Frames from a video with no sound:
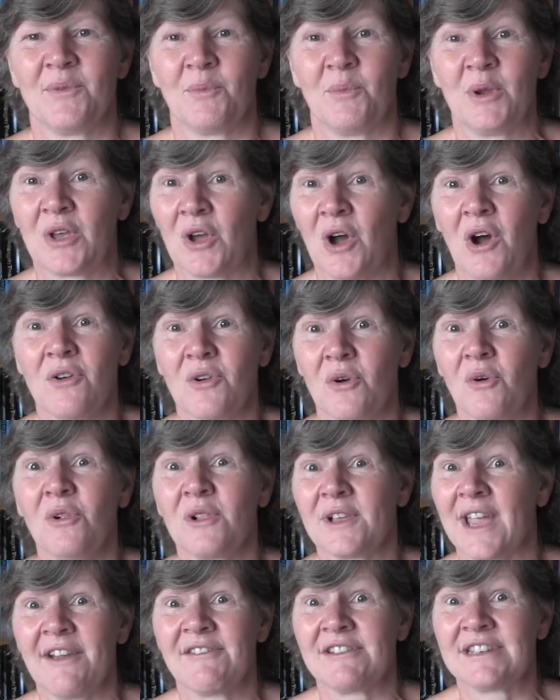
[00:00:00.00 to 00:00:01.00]
We can't
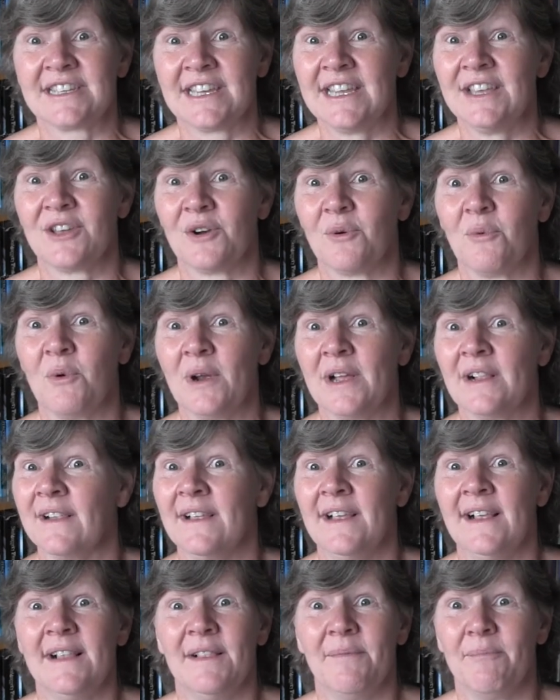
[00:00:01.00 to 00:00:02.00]
all guarantee that we'll
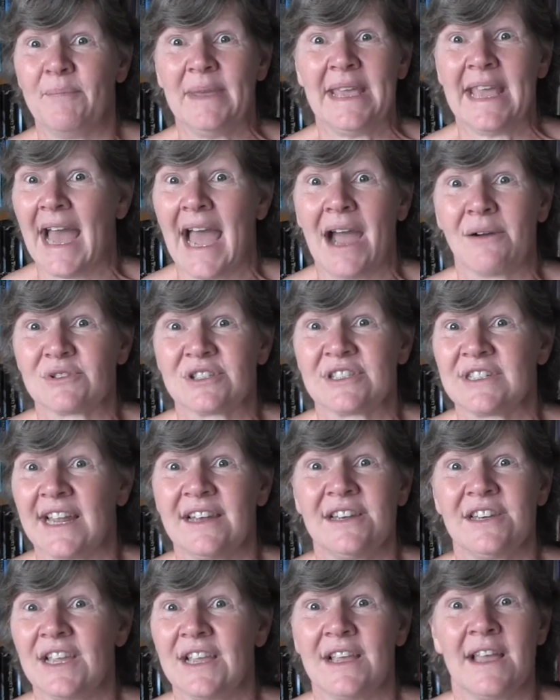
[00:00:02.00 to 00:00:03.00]
be
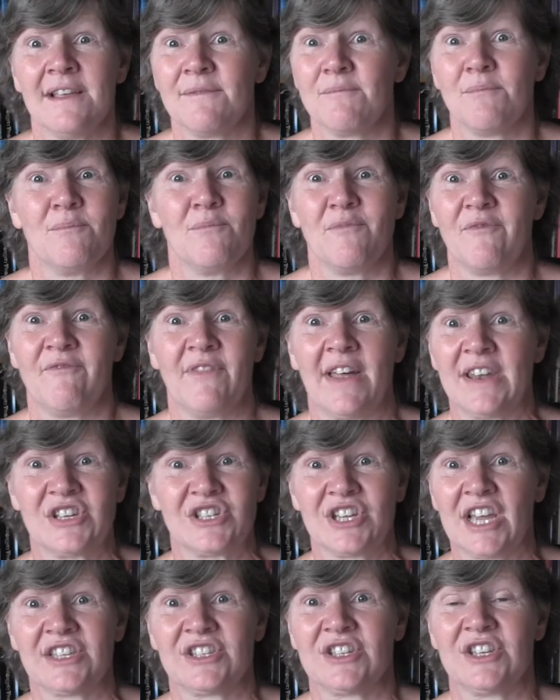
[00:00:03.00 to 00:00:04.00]
outstanding,
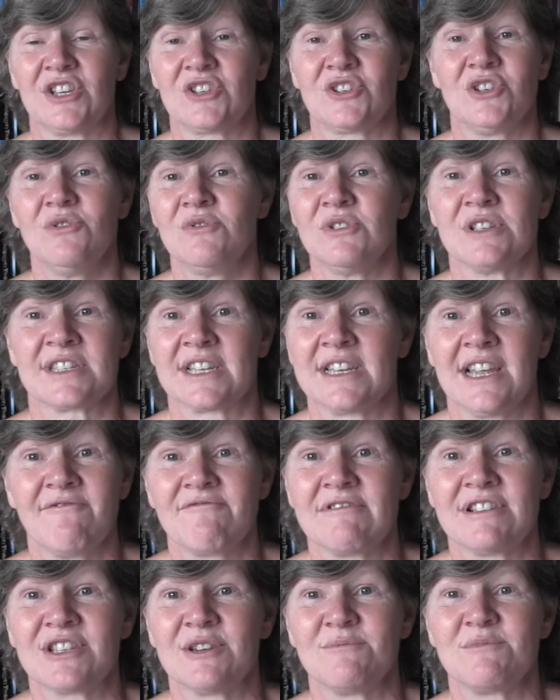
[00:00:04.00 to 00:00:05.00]
fantastic students at
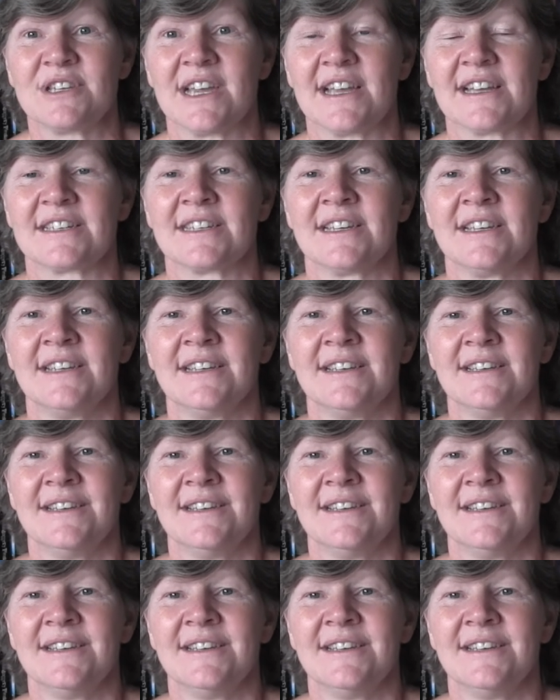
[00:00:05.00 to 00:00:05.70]
every subject,